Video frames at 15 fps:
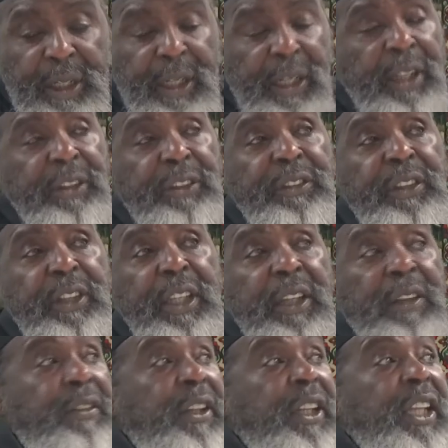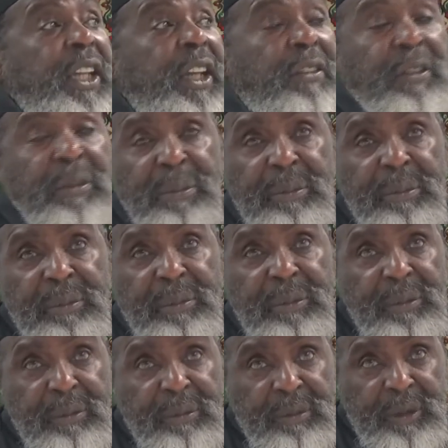and see if any of
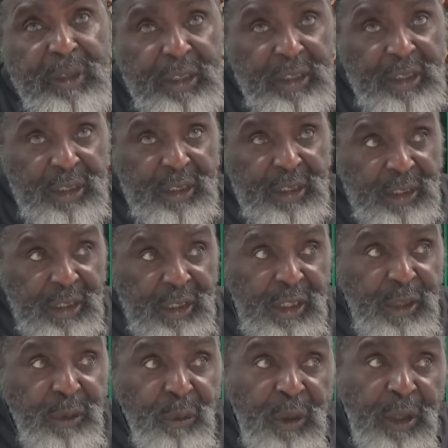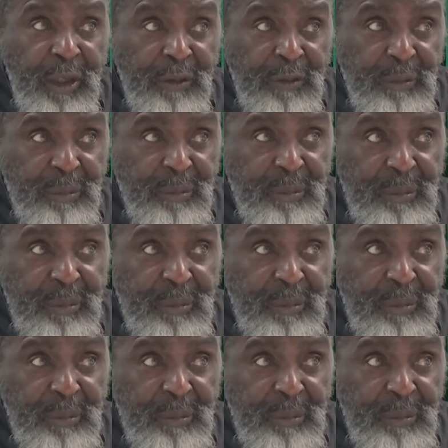them, any one of them,